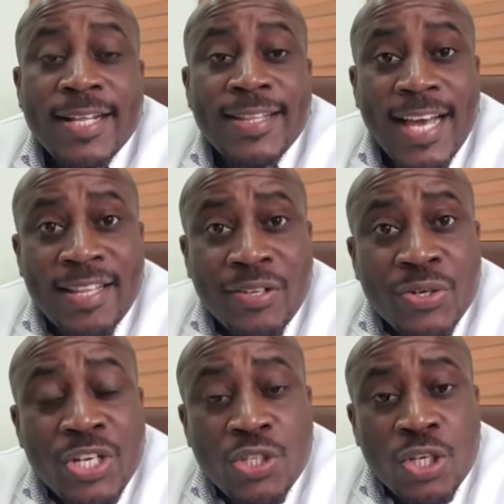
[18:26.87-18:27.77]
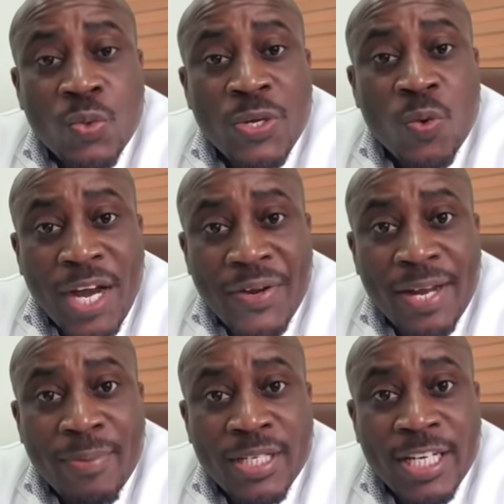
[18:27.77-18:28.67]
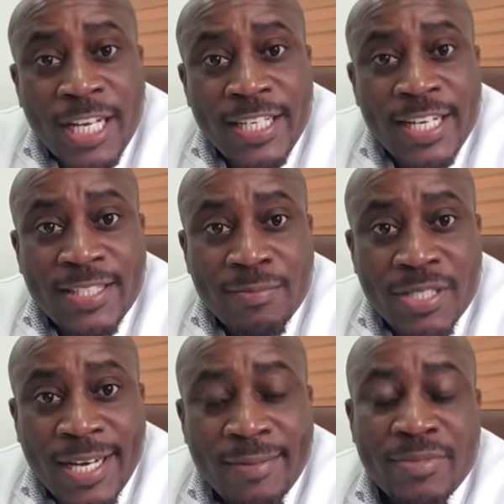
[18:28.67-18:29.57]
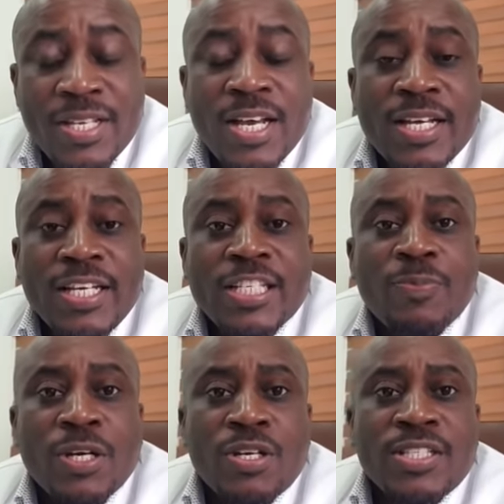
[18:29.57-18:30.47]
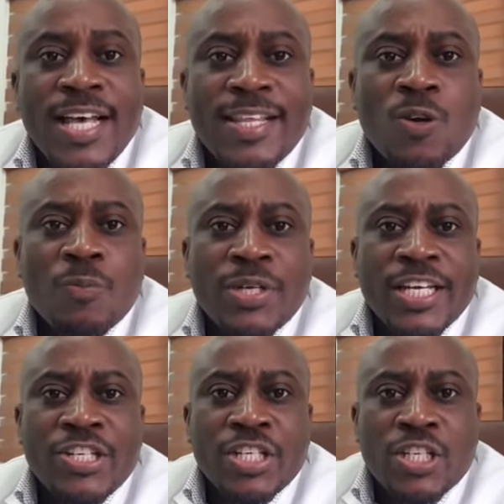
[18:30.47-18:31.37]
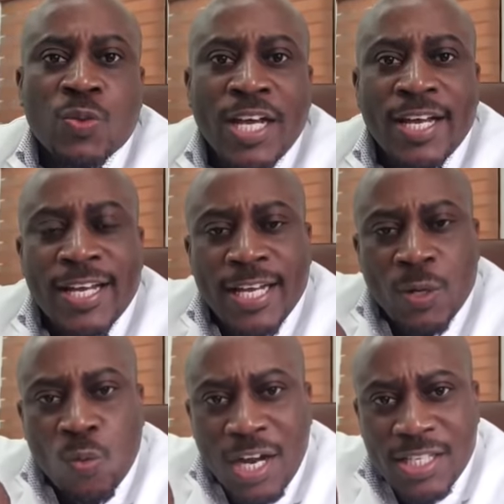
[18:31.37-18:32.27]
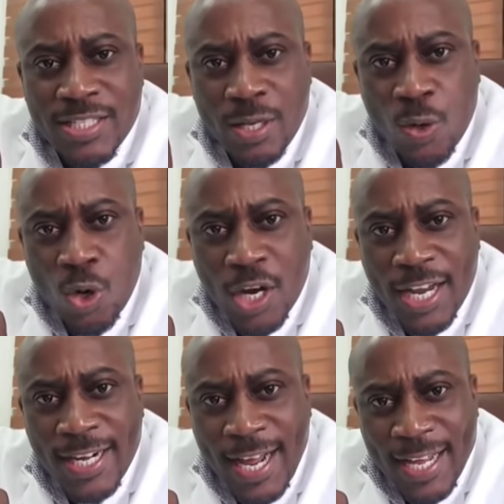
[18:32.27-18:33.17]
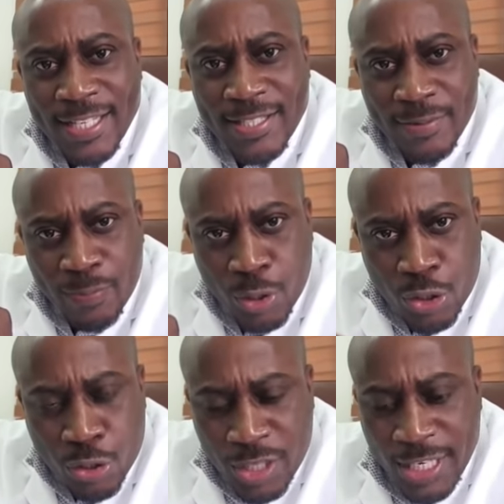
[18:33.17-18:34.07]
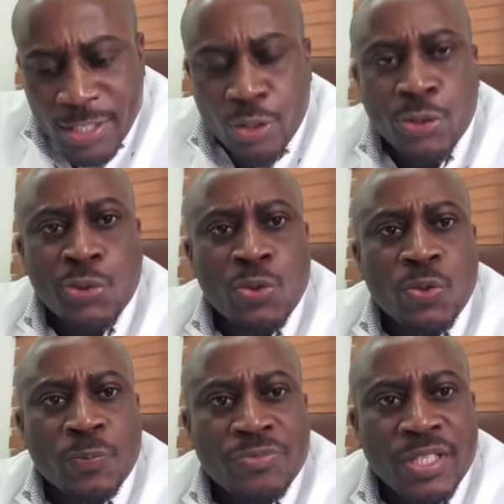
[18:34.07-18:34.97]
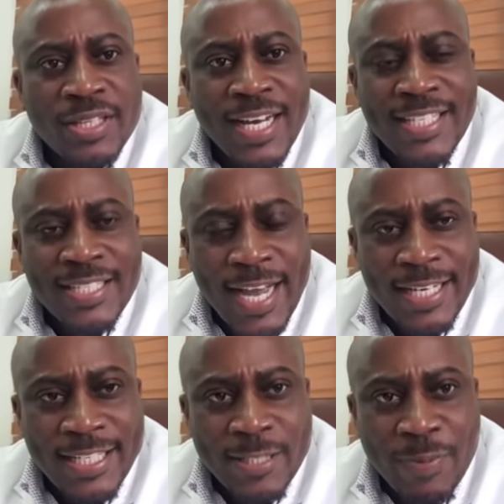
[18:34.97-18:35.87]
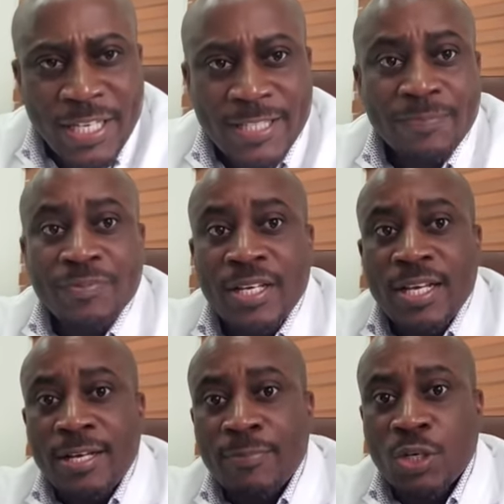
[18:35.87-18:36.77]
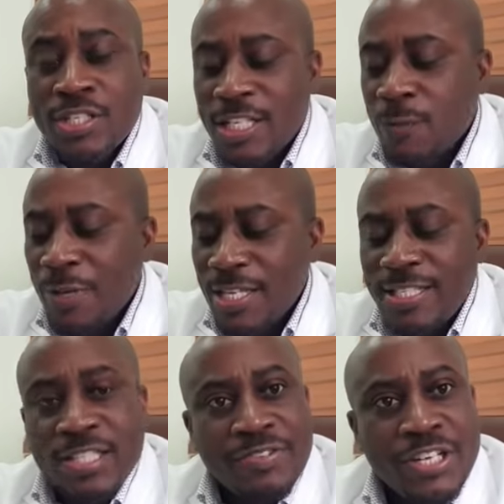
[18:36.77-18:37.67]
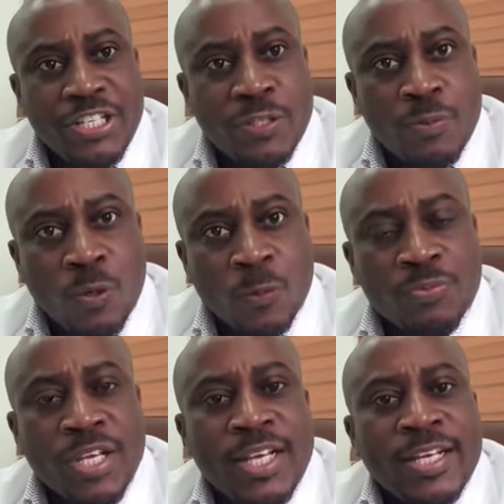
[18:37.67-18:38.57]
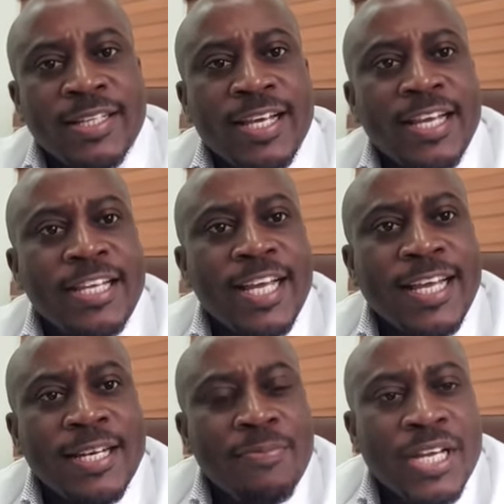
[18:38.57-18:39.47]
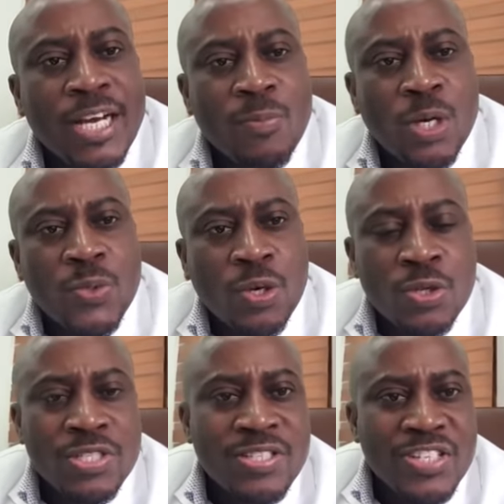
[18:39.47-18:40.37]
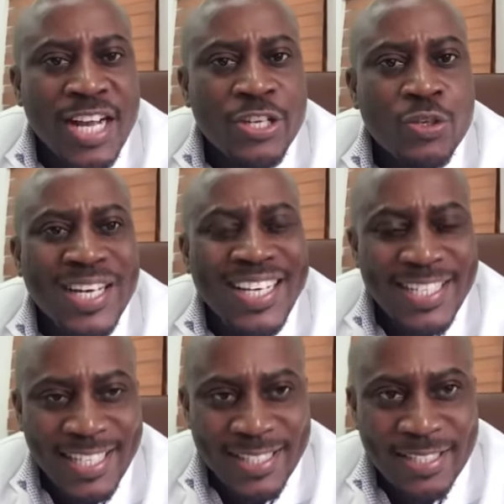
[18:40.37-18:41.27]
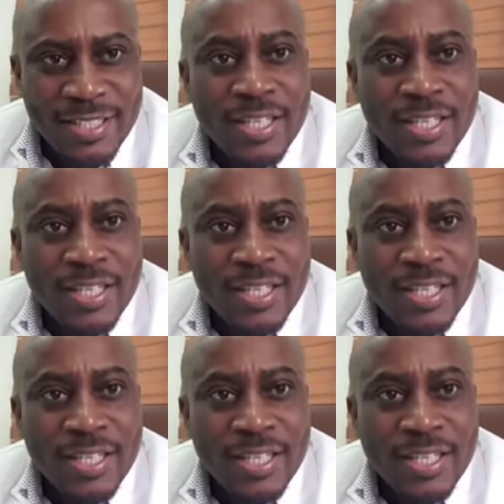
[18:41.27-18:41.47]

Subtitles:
The other reason we worry about hernia sometimes is because the other complication is where once the organ has protruded through that tiny space, because the space is very small, the hernia can become what we call strangulated.